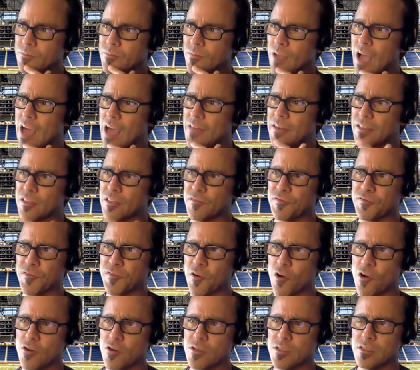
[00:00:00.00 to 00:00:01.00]
I think the
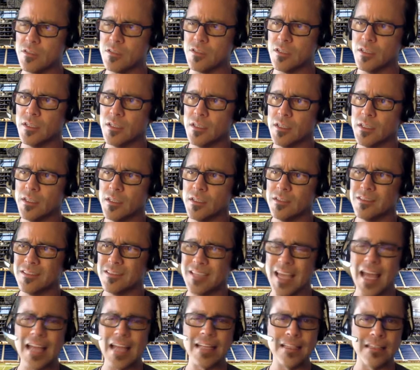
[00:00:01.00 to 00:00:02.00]
first
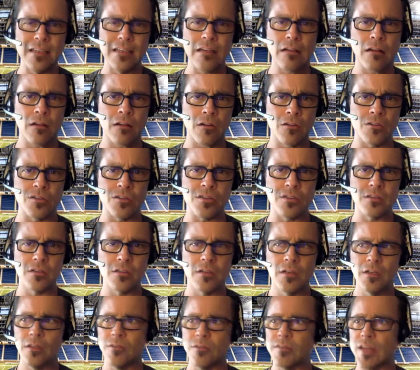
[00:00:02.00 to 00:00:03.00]
10 years,
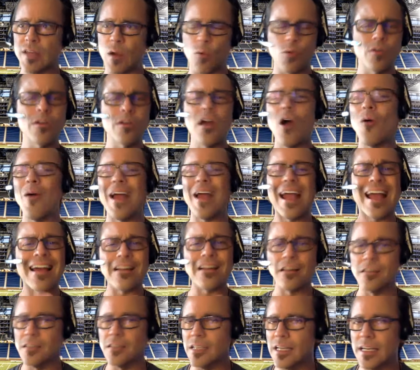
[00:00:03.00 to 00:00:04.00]
there were no
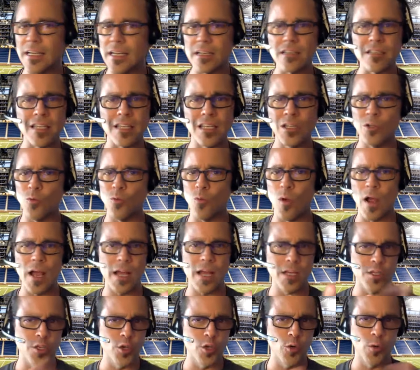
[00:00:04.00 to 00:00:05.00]
analytics in the
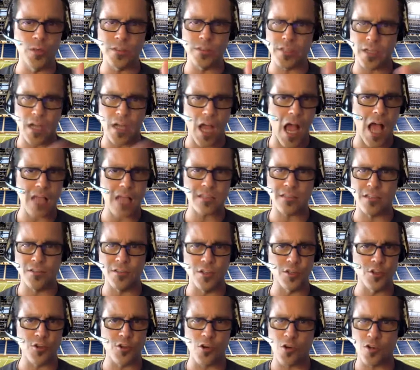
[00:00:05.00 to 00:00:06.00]
way you and DaCosta and
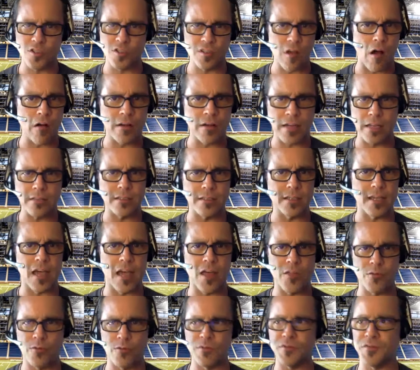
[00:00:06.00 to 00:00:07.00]
the nerds all get
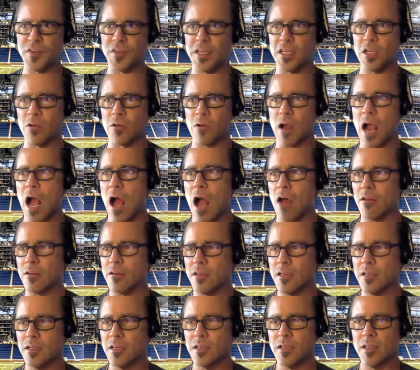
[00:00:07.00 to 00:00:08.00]
together and figure out
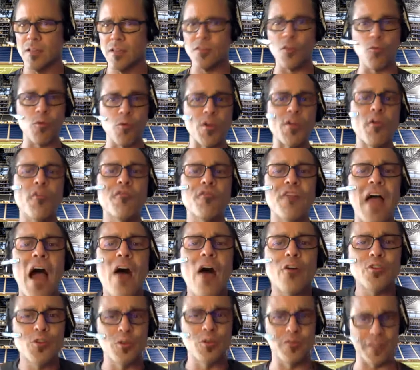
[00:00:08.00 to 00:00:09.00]
the real
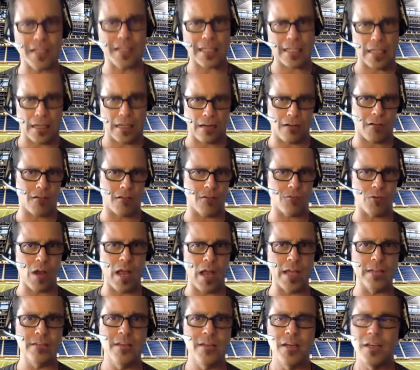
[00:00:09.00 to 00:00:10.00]
value of a kicker,
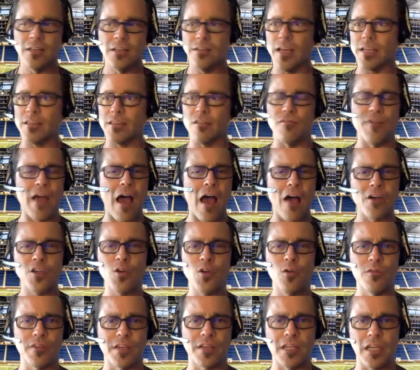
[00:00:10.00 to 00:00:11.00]
right? Like, the
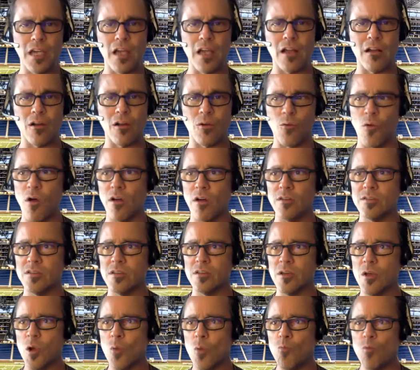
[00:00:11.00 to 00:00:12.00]
value of a kicker was
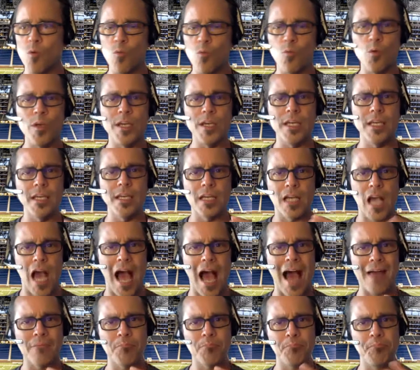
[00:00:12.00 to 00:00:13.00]
when we
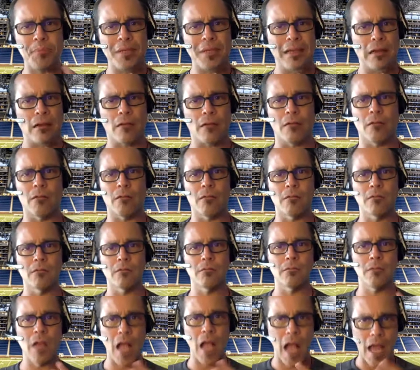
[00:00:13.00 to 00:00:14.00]
got beer
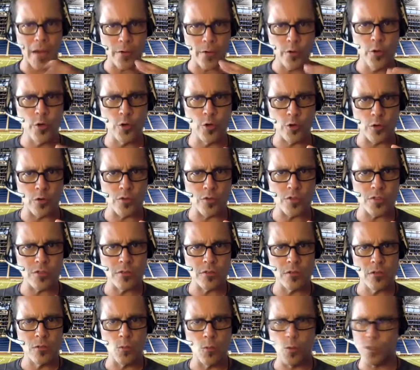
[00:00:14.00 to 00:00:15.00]
at Hooters
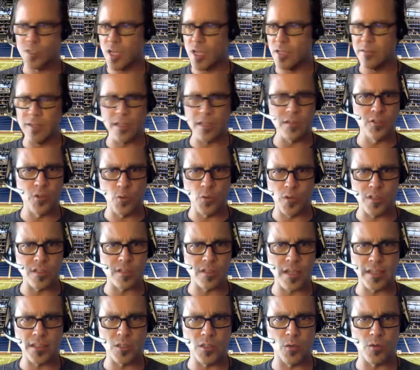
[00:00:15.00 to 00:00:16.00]
which I didn't do in
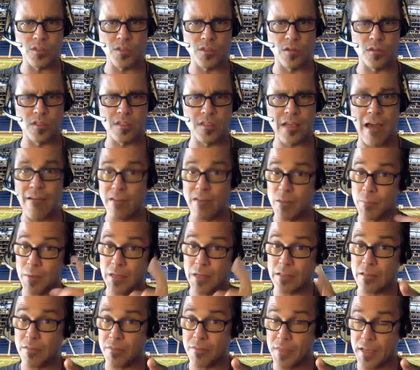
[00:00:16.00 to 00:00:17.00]
St. Louis on Saturday, but
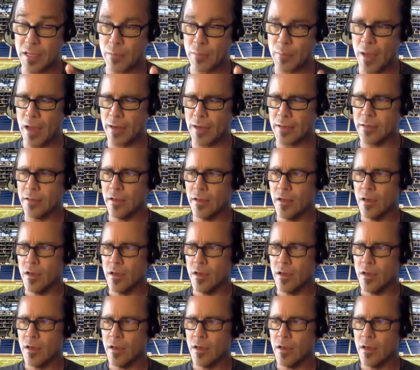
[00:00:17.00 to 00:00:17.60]
I did think about it.